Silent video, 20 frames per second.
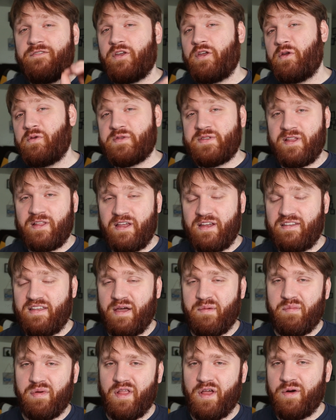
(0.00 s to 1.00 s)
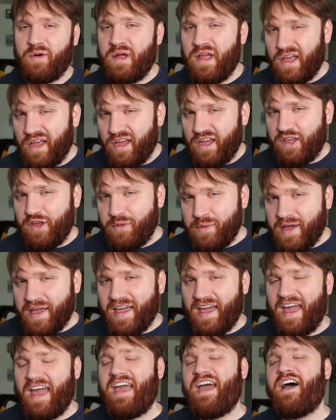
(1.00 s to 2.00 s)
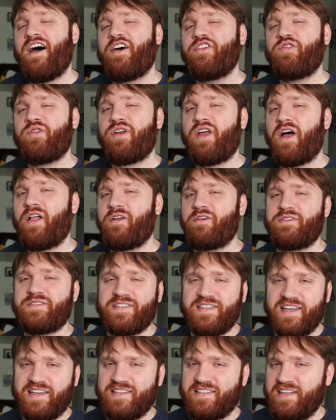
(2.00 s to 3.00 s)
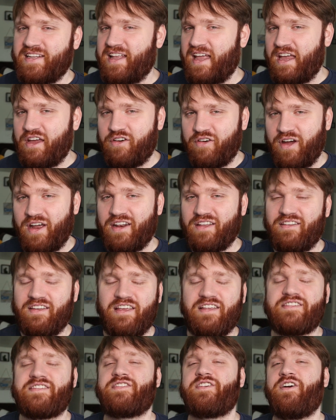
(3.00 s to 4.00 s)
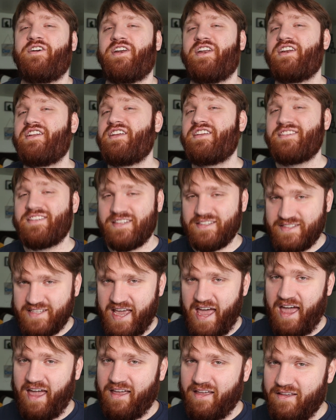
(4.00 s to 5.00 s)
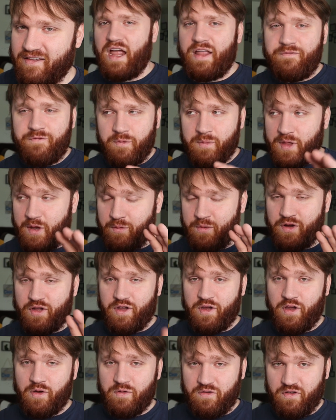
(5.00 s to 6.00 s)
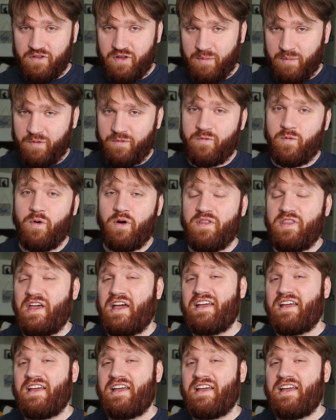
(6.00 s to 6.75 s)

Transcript: if you use the link down below, you could get a $100 60 day credit to get started today. And from there, we're going to go to number four, and